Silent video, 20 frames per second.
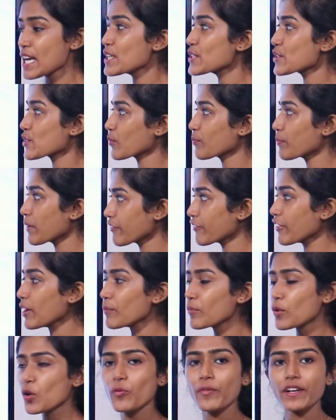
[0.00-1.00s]
So
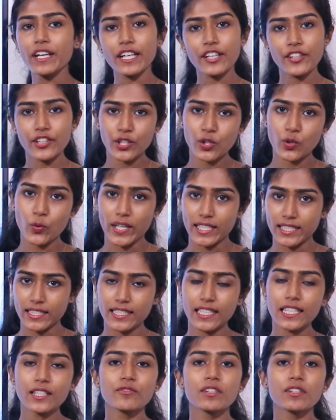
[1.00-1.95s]
before moving into the question,